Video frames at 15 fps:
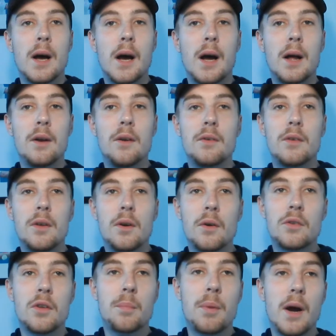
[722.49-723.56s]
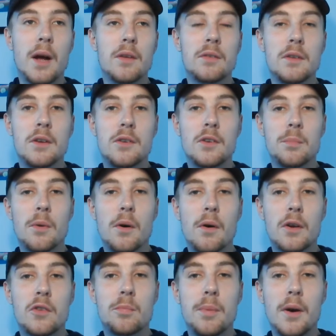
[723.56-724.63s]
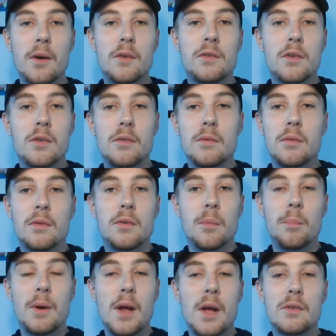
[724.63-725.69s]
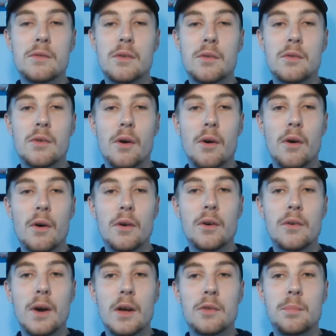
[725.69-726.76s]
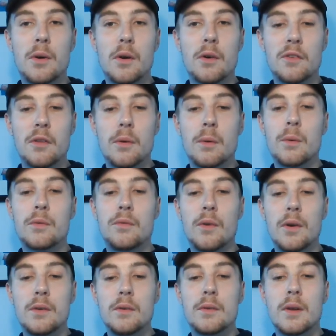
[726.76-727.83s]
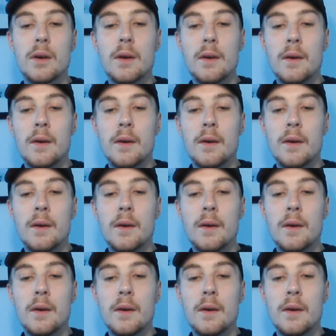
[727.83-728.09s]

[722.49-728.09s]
and surprisingly, she's more experienced than some players in the straw on grass because of those runs.